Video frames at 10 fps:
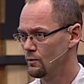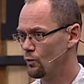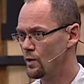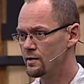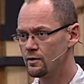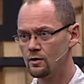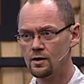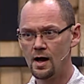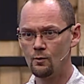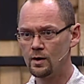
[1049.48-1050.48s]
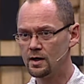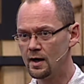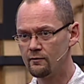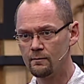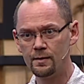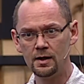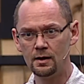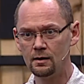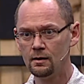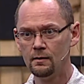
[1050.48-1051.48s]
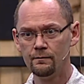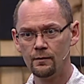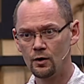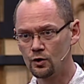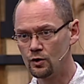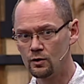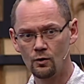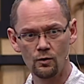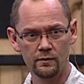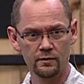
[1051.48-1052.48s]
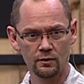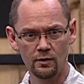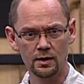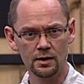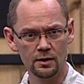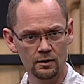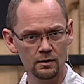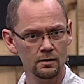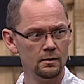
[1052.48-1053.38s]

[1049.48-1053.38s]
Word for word: whether or not we can ever be a good or even a great leader.